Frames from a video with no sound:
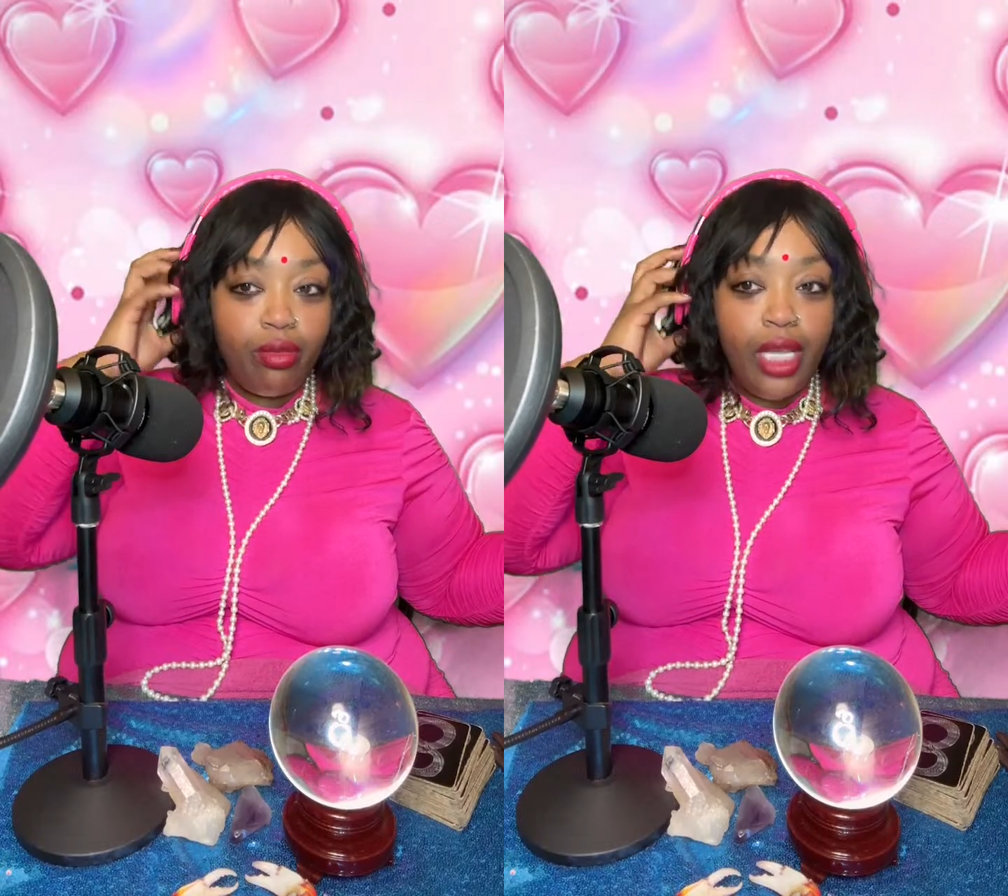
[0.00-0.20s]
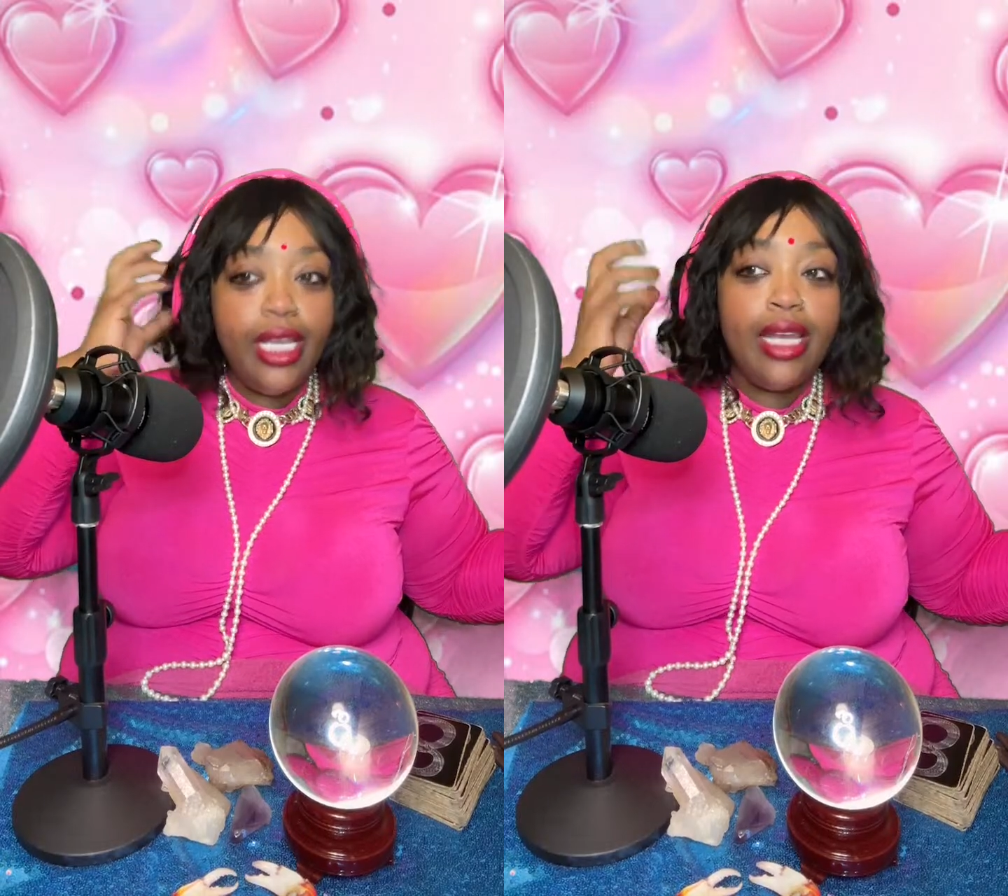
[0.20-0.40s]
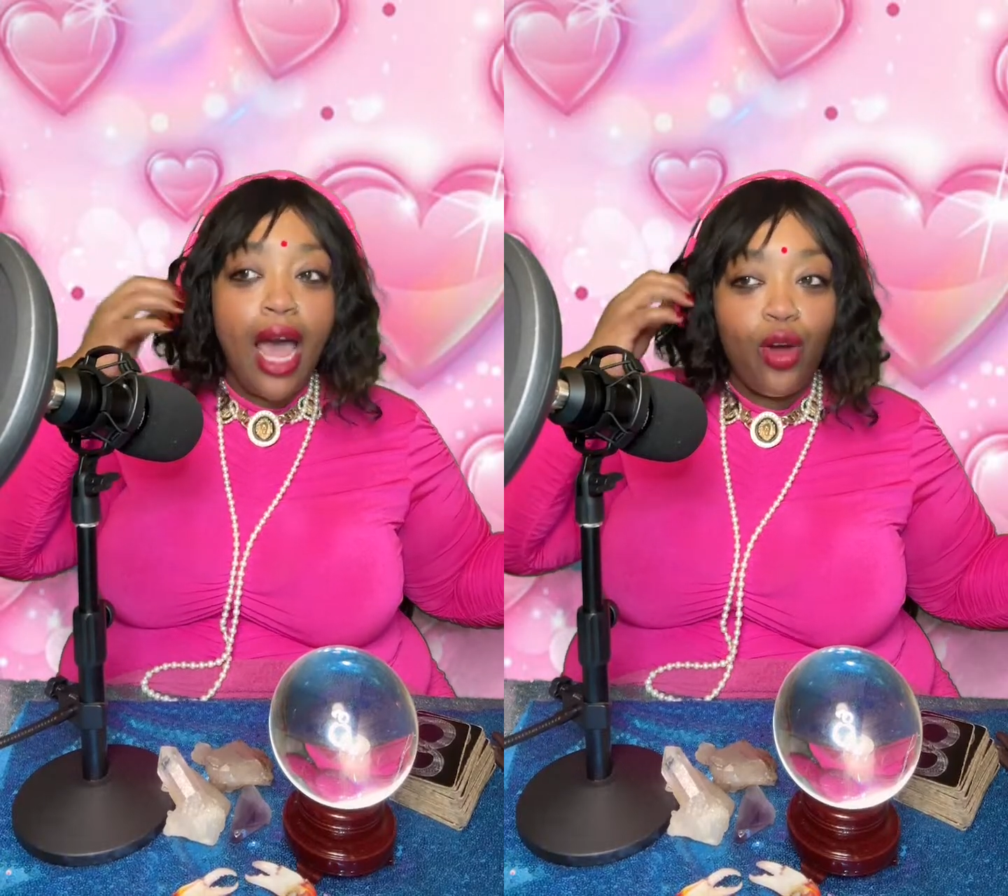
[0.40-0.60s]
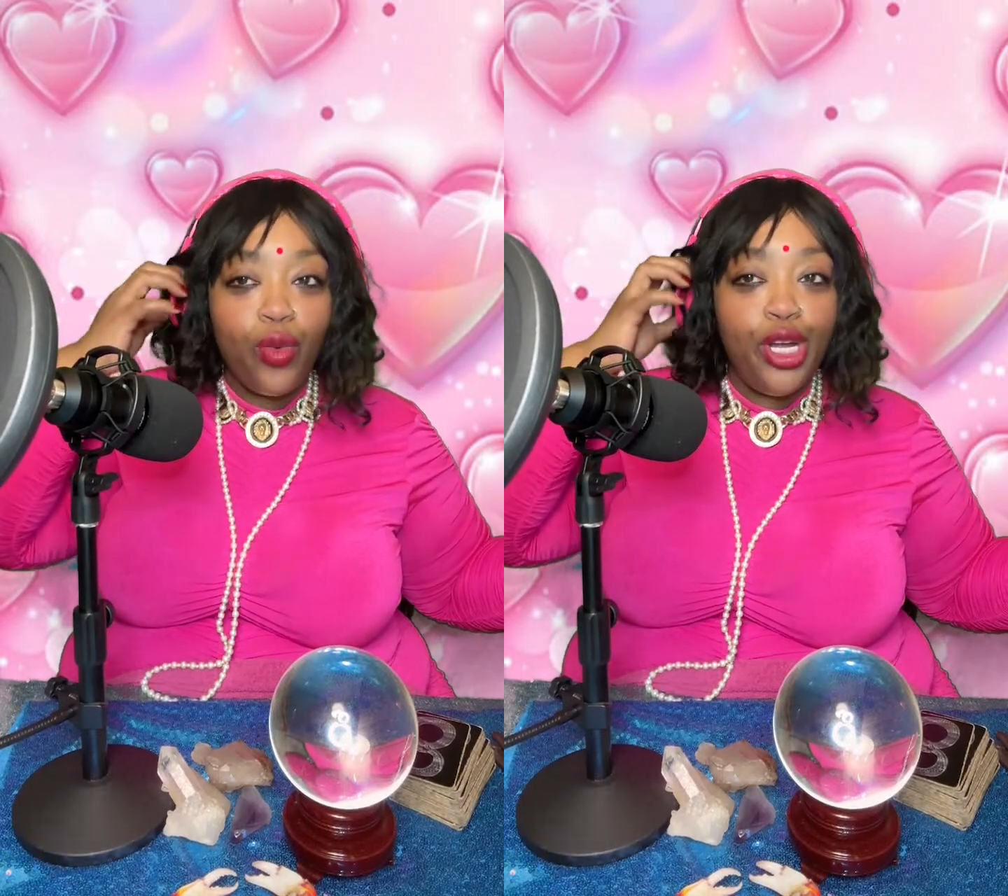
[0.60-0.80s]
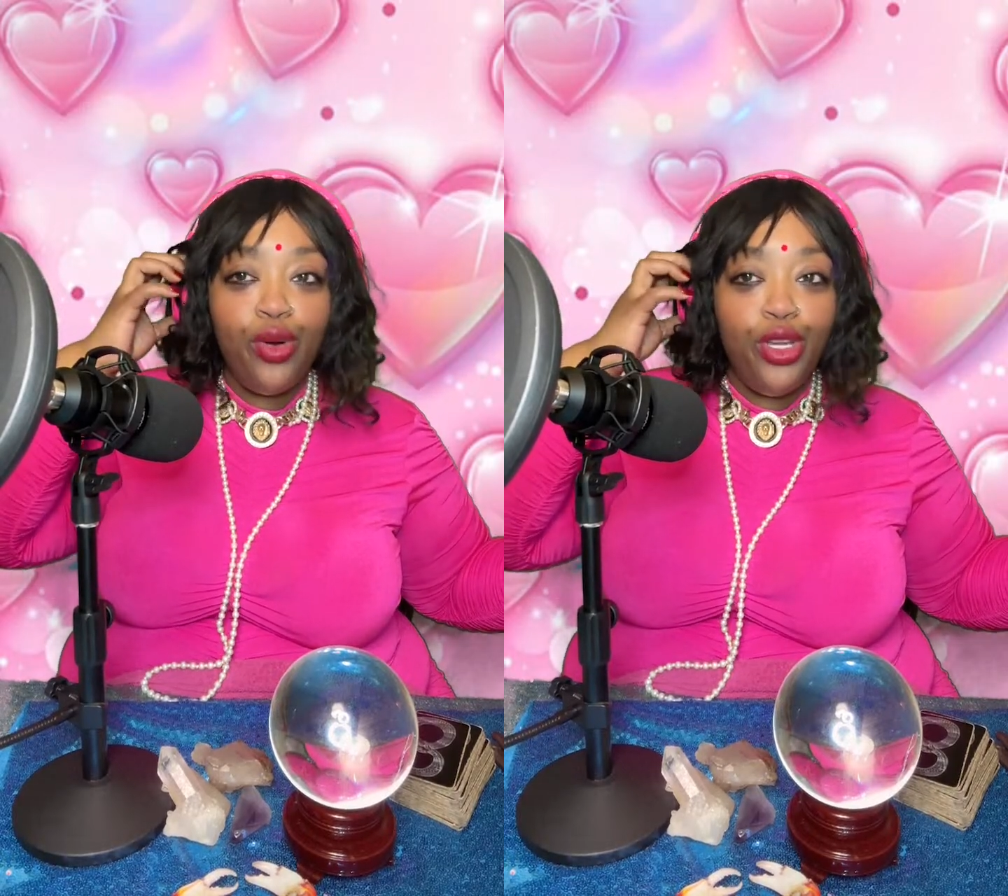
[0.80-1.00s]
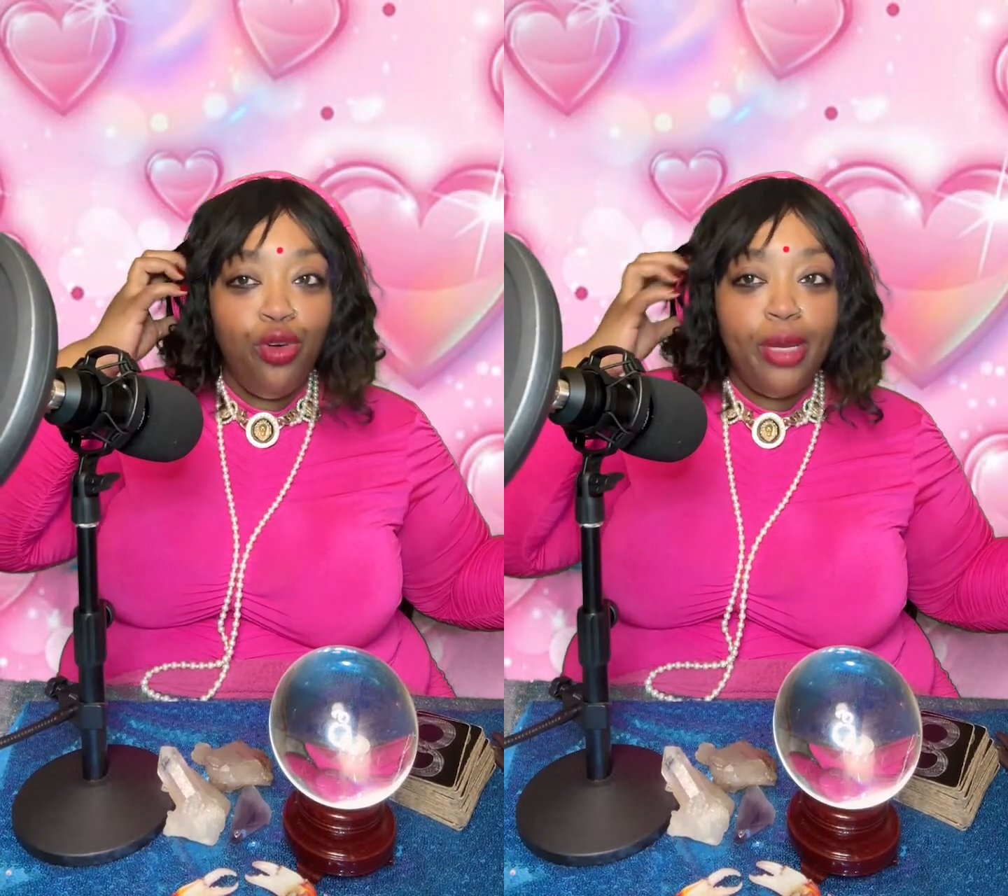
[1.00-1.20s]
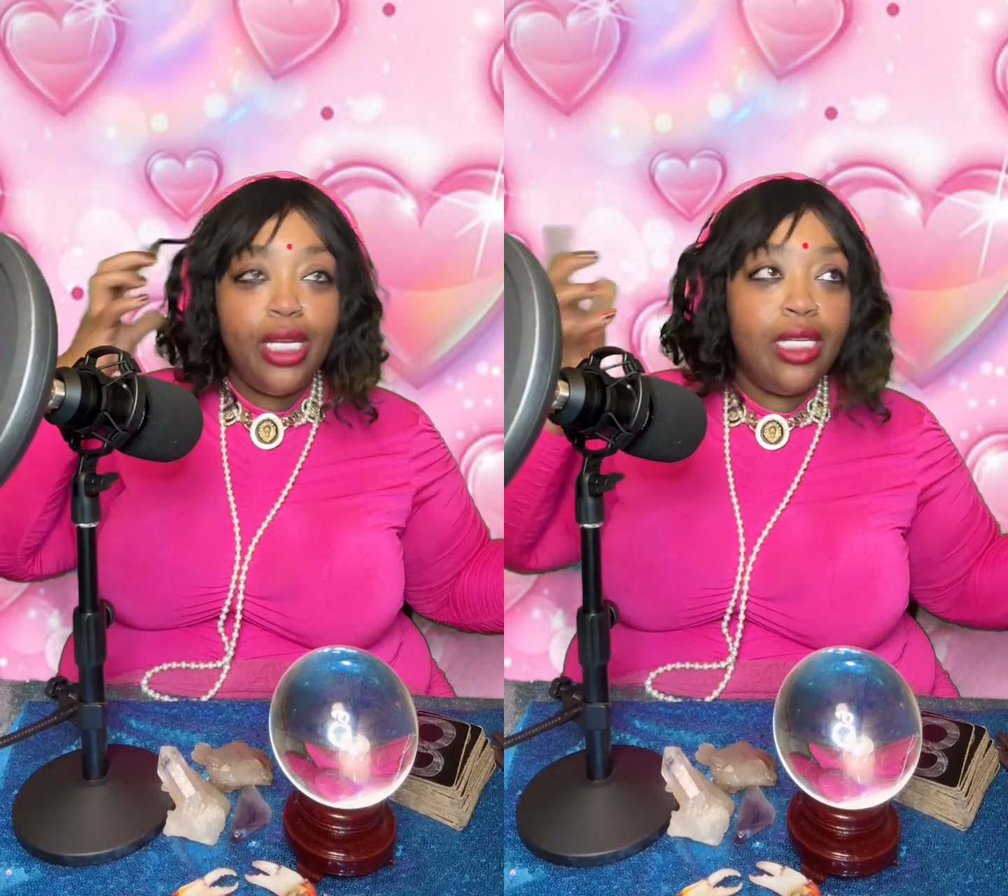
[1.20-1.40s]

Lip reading: He's not a real human.